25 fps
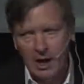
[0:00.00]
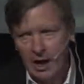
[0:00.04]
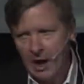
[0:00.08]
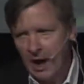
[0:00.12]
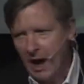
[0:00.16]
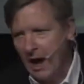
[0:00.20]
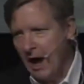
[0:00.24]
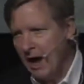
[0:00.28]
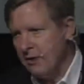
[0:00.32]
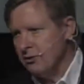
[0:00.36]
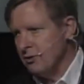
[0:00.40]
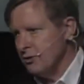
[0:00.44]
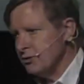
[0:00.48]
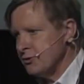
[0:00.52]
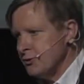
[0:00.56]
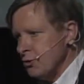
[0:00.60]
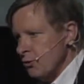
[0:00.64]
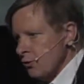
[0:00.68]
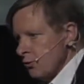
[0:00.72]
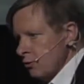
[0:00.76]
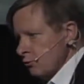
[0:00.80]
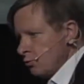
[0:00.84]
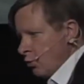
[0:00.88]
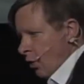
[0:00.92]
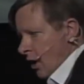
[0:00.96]
And the
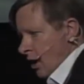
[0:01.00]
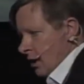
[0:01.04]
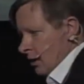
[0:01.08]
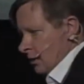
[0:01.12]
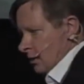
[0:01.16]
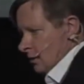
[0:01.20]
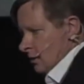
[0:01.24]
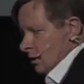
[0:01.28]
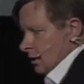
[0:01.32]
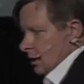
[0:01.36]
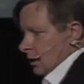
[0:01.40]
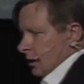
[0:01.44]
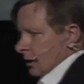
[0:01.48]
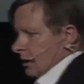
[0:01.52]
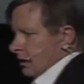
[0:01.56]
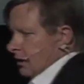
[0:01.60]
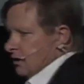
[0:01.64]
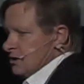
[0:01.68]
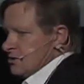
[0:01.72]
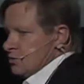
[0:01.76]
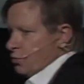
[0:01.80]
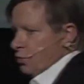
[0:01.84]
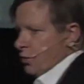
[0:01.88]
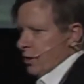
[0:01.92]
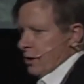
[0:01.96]
third one
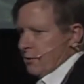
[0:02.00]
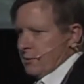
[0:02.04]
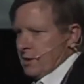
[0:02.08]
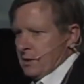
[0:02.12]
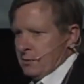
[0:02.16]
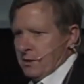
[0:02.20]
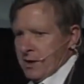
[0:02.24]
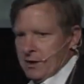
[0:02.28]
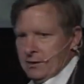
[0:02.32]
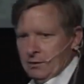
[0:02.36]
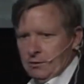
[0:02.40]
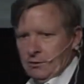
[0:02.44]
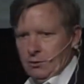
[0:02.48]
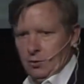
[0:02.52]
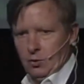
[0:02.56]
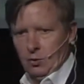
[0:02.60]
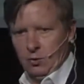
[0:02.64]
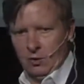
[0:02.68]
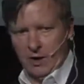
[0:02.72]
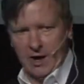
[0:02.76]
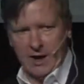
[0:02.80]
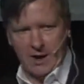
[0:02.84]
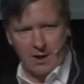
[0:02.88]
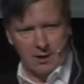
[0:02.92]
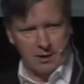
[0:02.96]
is where we went all
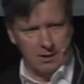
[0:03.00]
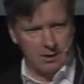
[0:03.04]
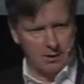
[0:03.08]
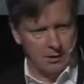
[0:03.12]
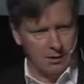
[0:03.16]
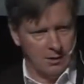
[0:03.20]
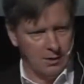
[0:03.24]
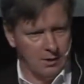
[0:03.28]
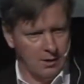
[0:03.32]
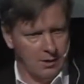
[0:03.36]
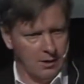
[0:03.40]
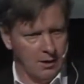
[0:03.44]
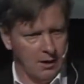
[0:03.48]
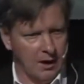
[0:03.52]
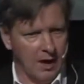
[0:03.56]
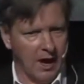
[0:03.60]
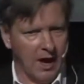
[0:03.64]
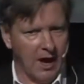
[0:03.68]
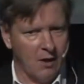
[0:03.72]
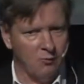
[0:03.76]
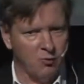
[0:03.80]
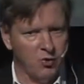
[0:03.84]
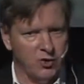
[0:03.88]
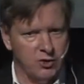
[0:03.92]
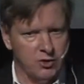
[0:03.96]
out,
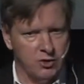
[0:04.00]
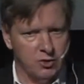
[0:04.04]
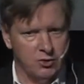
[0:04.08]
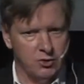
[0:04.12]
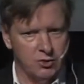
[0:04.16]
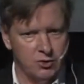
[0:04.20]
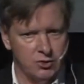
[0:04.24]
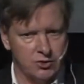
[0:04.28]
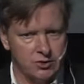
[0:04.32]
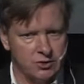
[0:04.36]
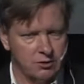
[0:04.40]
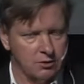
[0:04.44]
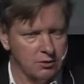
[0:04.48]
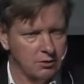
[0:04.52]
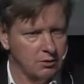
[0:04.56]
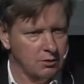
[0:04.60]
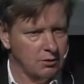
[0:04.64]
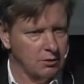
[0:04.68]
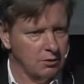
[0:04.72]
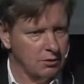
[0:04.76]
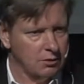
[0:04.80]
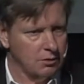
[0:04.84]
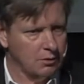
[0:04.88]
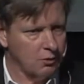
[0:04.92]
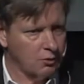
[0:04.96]
and we used
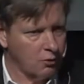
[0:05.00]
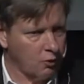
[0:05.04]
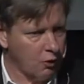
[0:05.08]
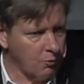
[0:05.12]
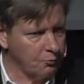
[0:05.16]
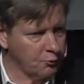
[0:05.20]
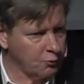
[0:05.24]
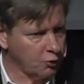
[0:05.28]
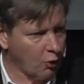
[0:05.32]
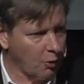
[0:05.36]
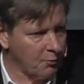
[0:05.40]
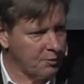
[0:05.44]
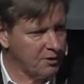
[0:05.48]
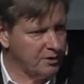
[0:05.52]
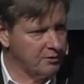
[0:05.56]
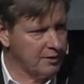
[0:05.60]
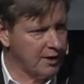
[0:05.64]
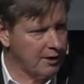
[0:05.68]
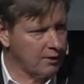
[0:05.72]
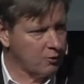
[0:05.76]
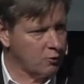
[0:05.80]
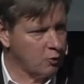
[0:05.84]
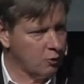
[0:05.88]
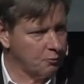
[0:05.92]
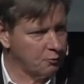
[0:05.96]
crop topping,
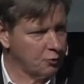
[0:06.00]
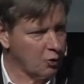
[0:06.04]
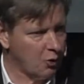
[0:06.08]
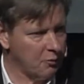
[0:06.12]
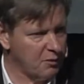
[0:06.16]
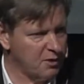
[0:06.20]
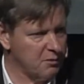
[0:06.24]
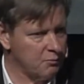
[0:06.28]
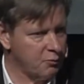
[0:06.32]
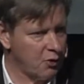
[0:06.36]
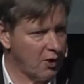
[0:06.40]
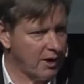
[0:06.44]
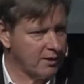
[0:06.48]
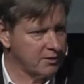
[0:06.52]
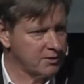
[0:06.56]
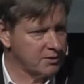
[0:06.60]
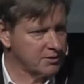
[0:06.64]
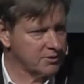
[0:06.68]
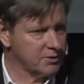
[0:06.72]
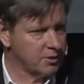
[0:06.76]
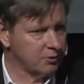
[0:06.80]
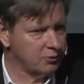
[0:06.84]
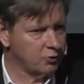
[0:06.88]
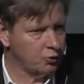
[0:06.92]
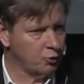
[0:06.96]
that crop topping practice
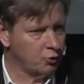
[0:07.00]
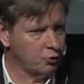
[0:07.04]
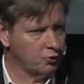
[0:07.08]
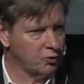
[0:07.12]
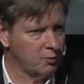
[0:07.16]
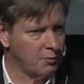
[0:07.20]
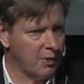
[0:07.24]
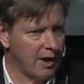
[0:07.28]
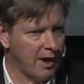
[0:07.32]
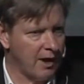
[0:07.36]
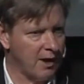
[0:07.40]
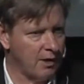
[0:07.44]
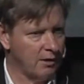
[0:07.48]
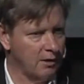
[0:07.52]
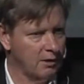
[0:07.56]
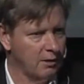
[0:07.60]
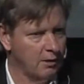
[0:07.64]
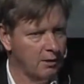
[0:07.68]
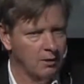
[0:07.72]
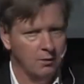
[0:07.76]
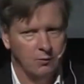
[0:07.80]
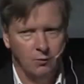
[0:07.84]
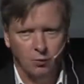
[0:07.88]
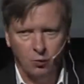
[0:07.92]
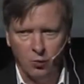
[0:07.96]
I talked about,
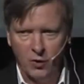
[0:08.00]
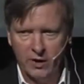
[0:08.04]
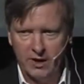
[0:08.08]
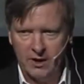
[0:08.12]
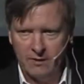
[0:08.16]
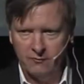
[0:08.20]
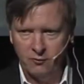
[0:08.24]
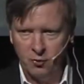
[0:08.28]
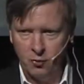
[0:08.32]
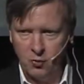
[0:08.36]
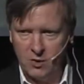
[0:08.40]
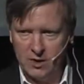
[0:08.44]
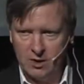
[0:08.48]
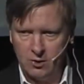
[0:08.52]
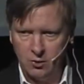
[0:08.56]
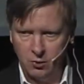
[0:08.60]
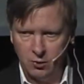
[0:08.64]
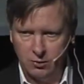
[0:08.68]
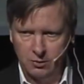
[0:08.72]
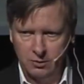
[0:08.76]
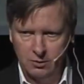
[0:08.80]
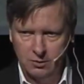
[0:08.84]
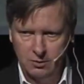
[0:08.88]
whenever we could.